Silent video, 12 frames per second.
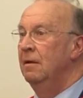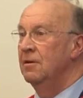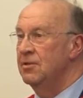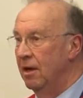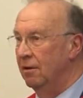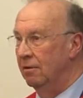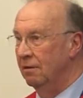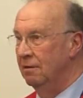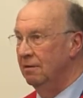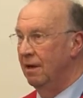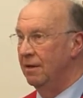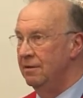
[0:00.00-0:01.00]
So,
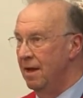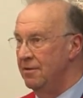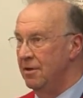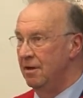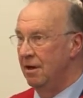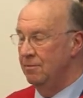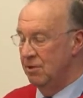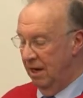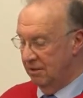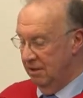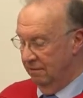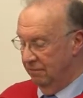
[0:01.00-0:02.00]
another
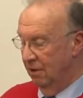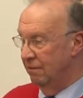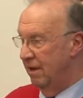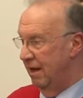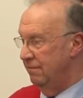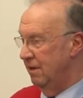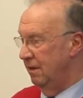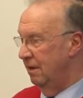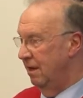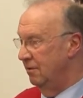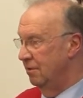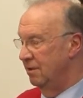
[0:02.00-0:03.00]
objective of having
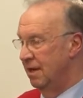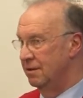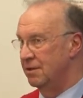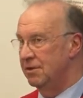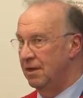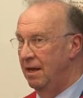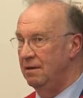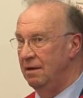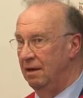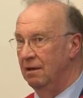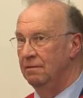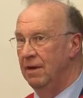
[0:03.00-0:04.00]
a good
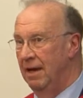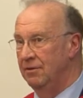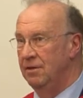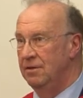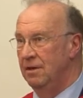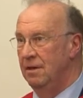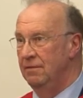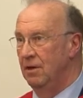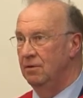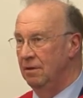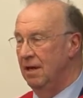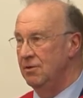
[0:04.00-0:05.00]
understanding of how to deliver
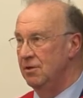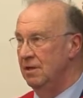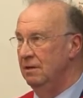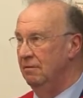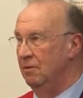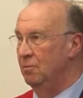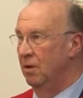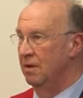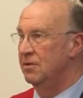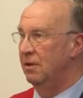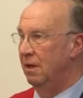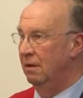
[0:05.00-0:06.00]
good engineering
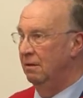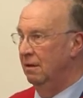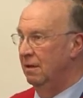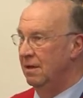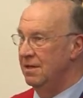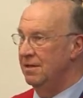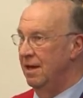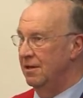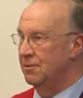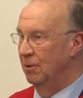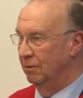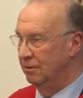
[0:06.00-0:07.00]
policy is
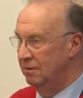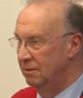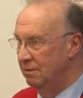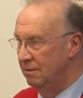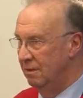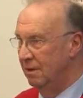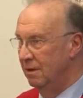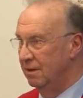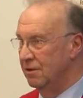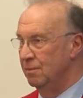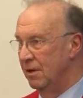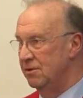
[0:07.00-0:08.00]
export.
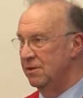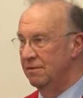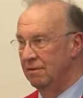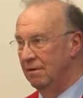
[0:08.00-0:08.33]
Because most of the